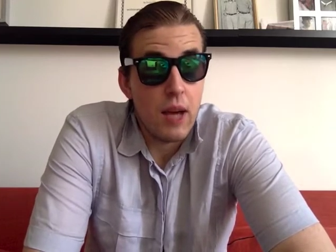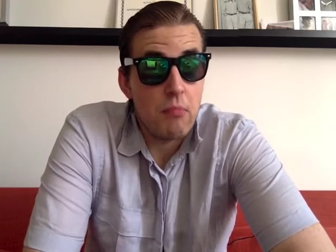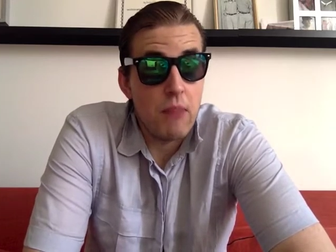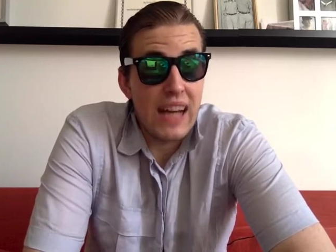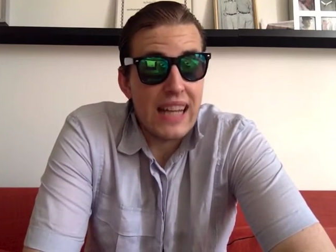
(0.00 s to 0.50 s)

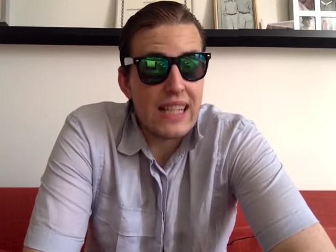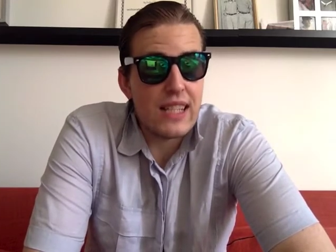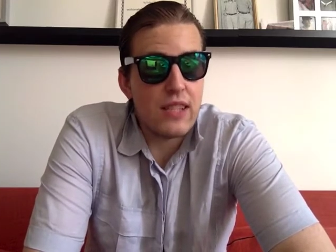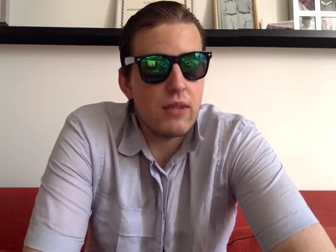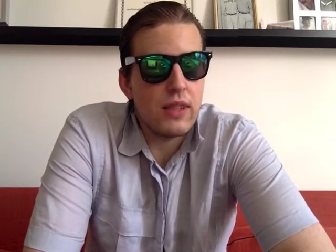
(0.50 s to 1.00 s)

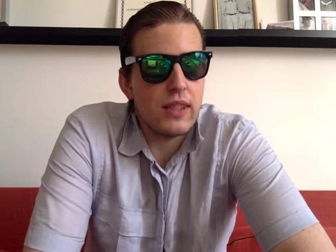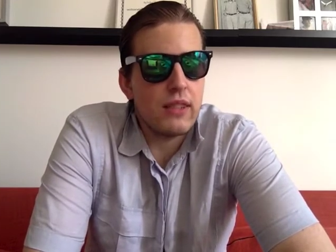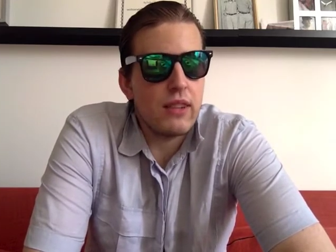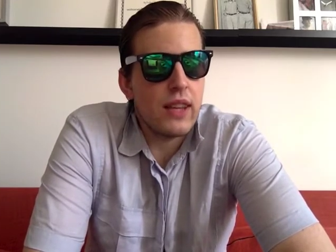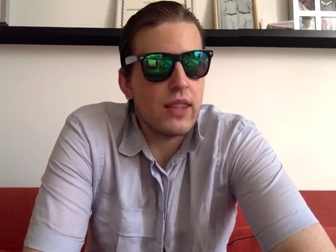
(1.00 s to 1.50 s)
modest. Well,
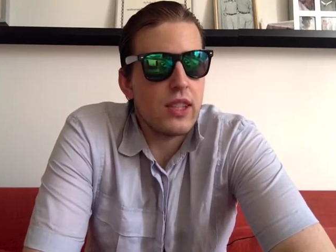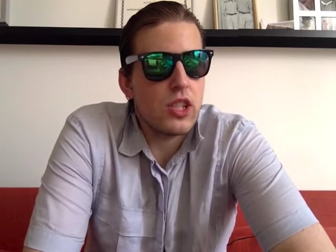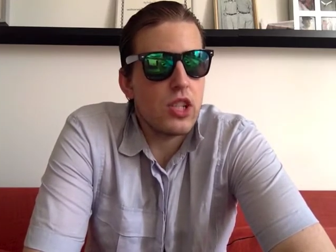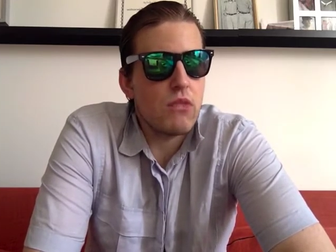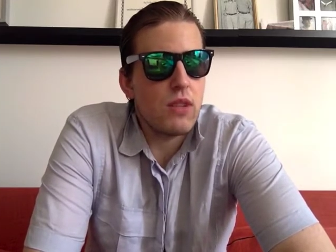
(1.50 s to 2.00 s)
granted,
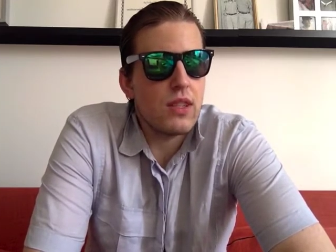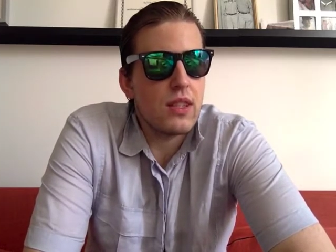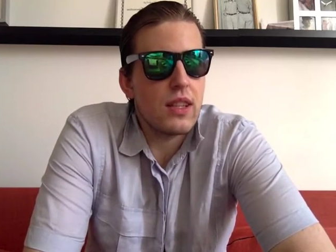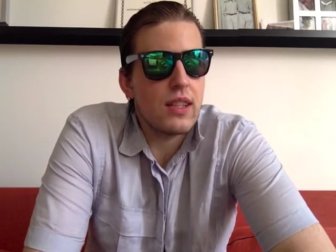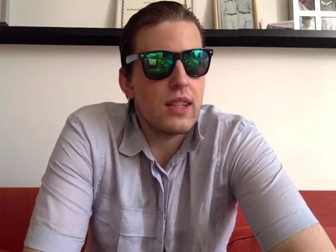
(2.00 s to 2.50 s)
she
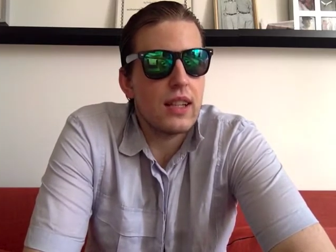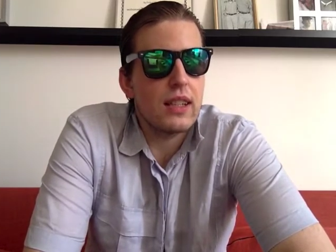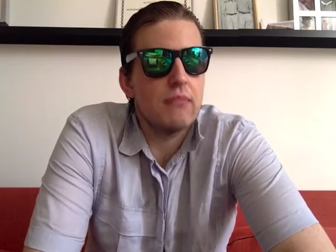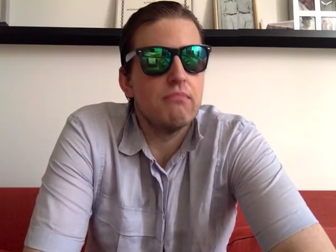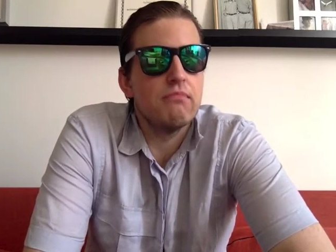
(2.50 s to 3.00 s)
wasn't exactly
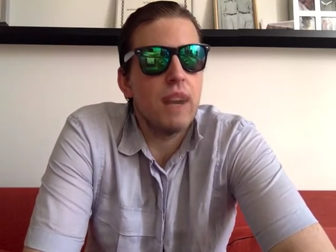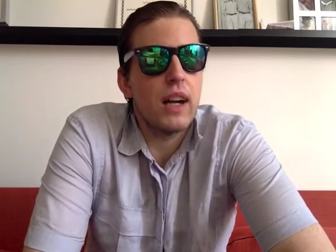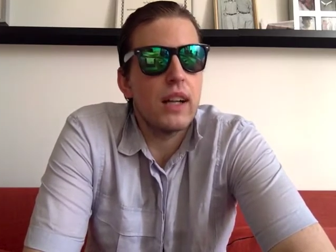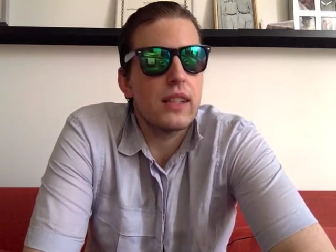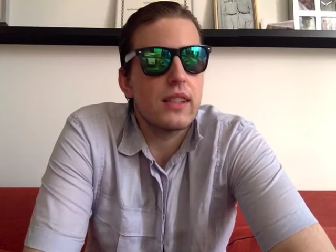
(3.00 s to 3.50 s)

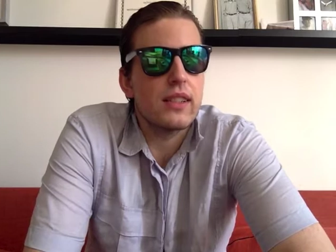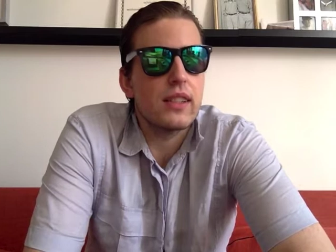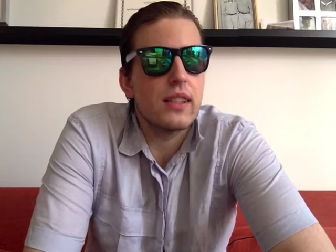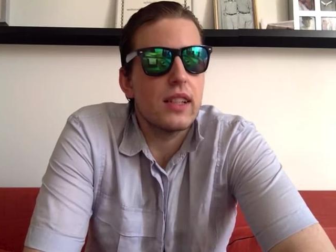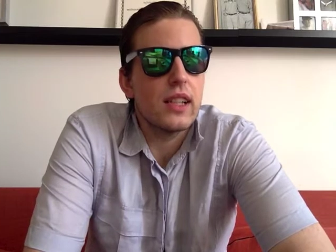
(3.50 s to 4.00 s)
modest
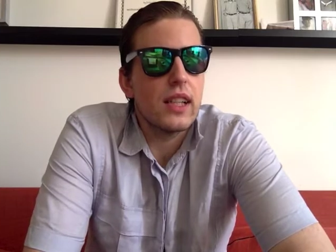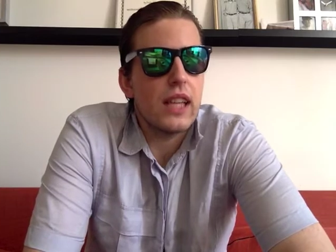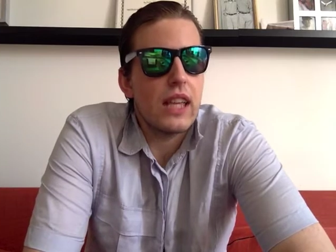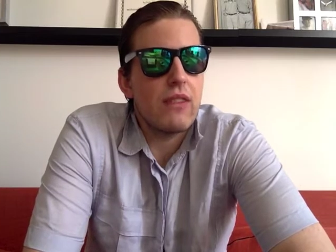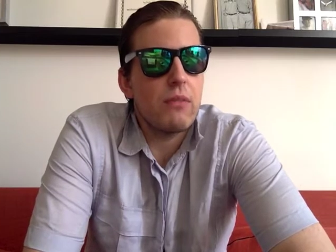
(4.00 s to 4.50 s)
uh,
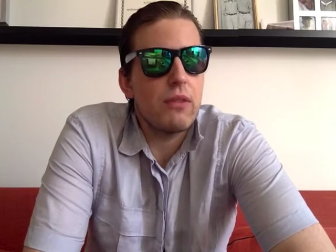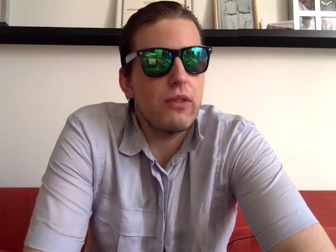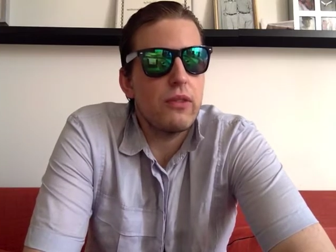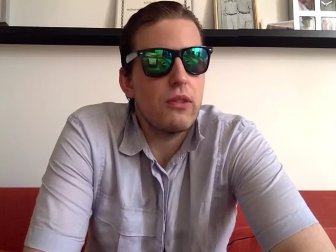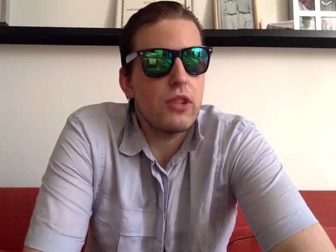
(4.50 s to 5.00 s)
even
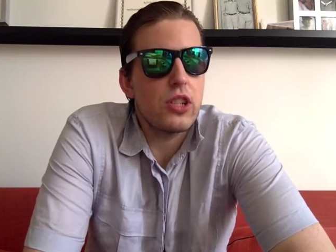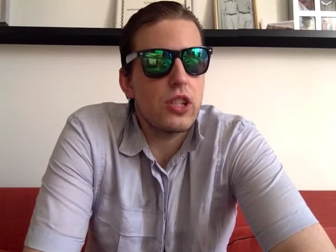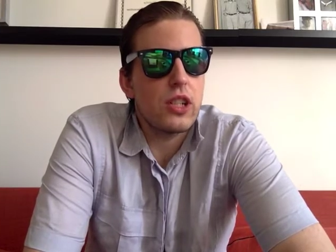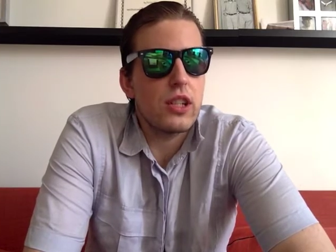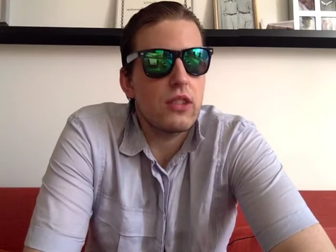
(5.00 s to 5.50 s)
before
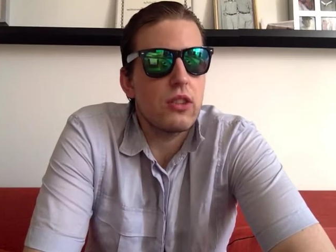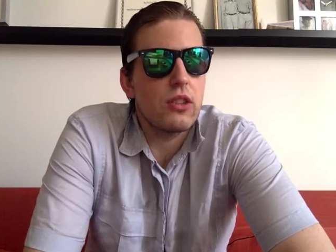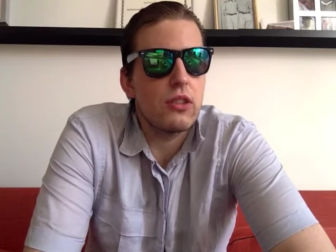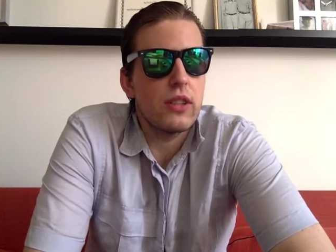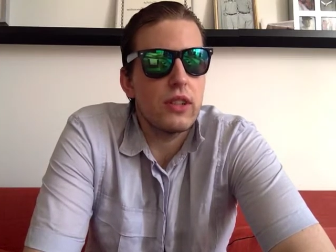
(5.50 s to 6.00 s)
she turned
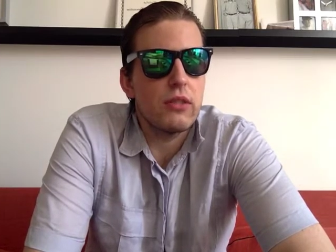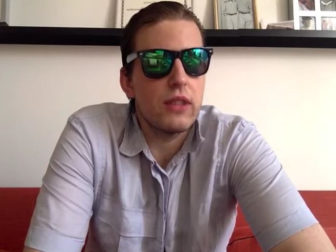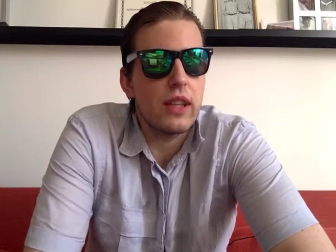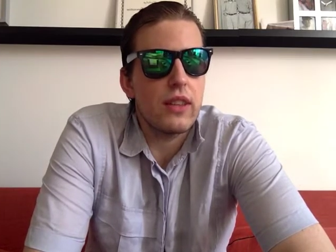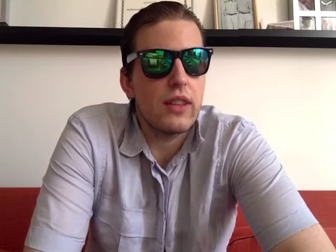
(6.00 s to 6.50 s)
over a new
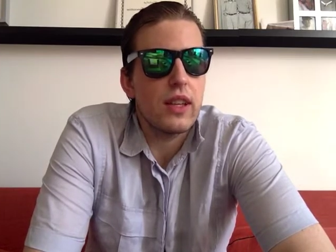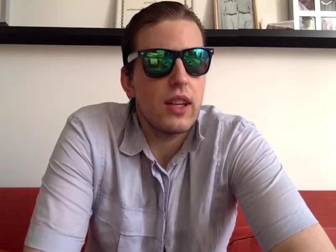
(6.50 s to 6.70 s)
leaf.